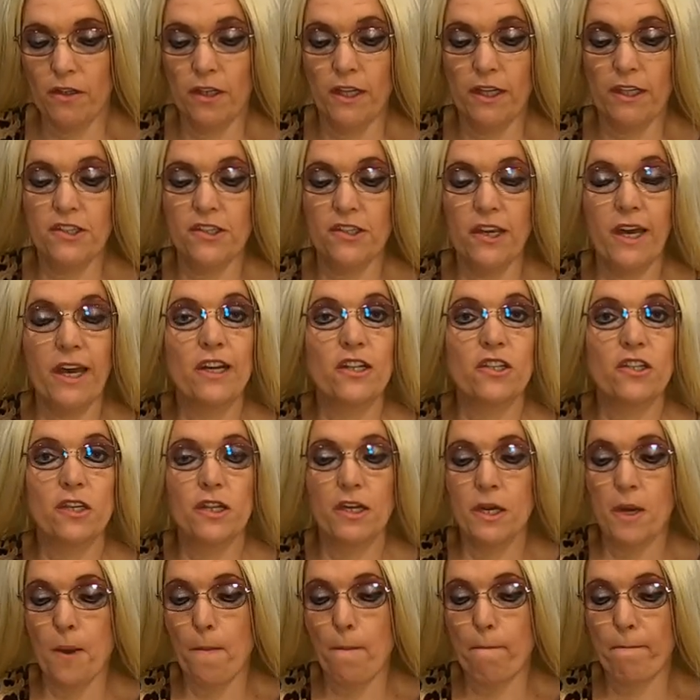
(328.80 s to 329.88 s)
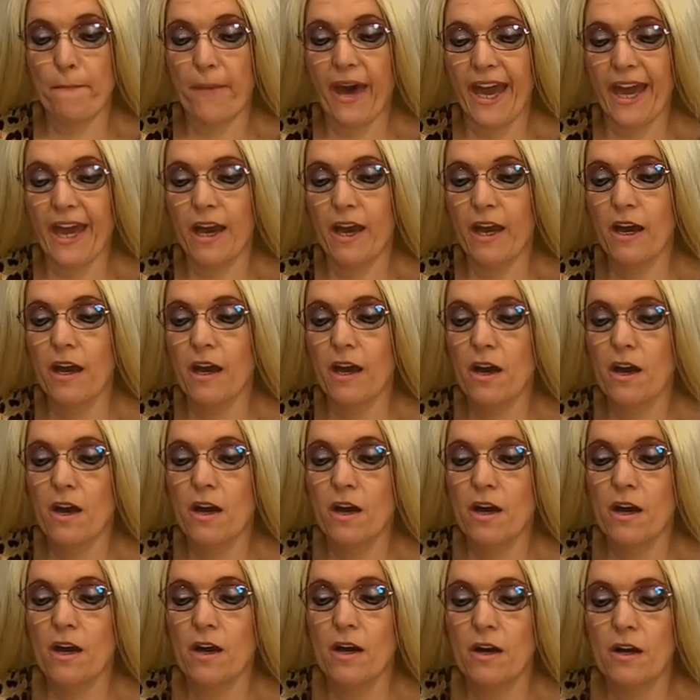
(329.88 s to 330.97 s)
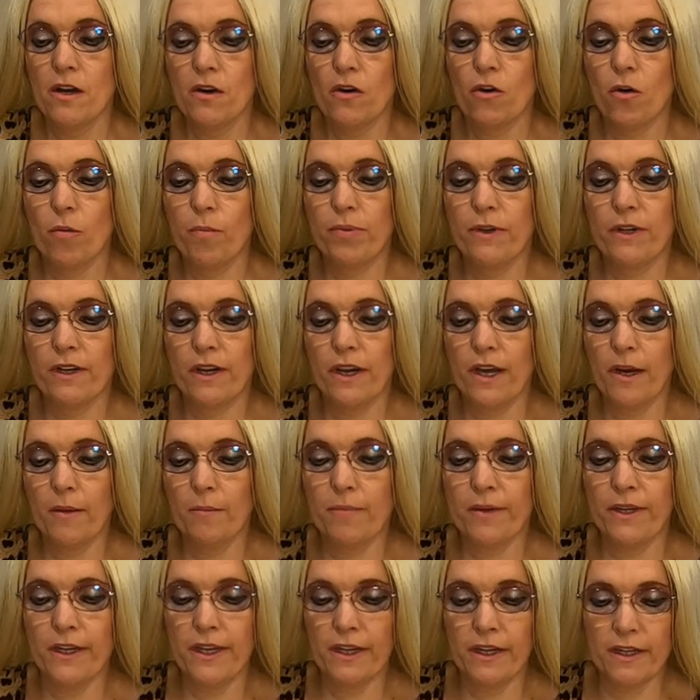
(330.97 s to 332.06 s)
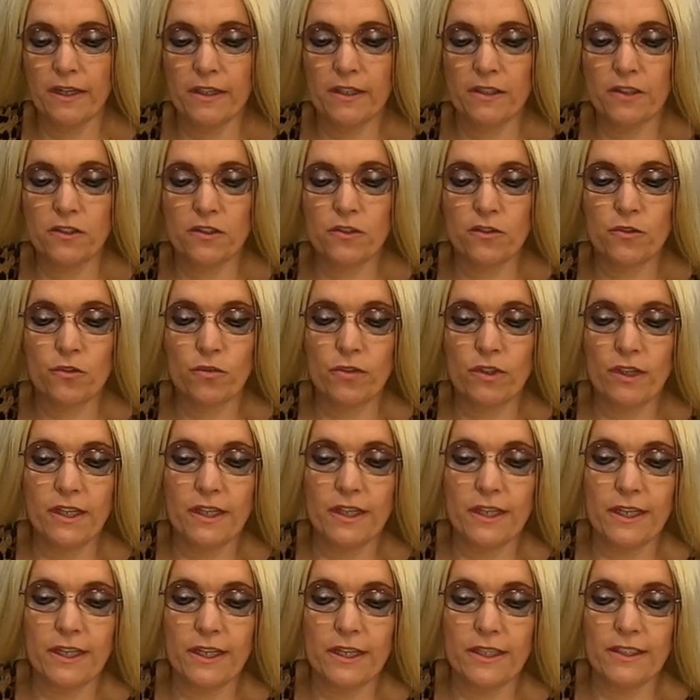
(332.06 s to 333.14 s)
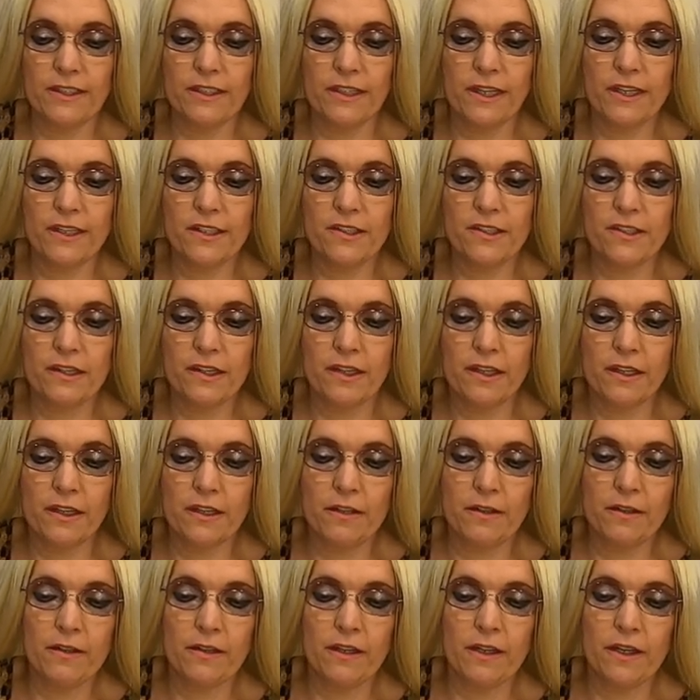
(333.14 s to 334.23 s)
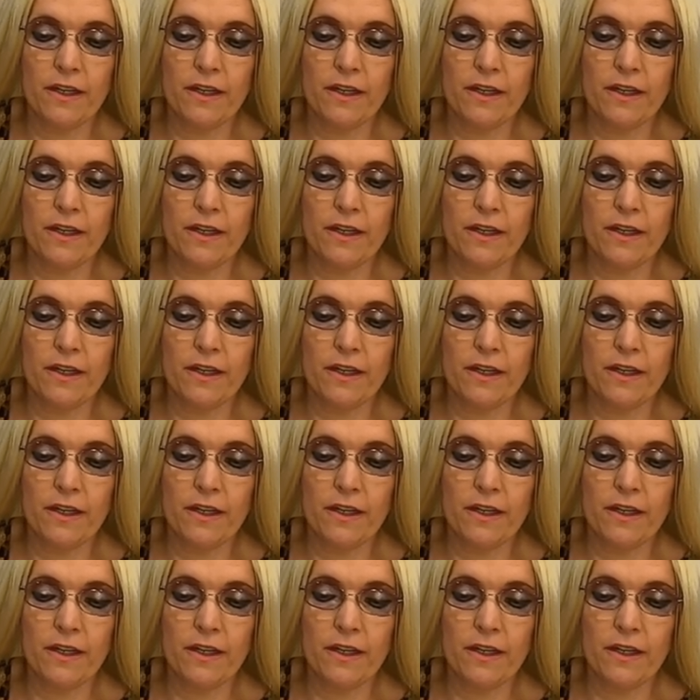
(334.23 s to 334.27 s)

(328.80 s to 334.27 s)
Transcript: Let's actually open it up and do a little test here.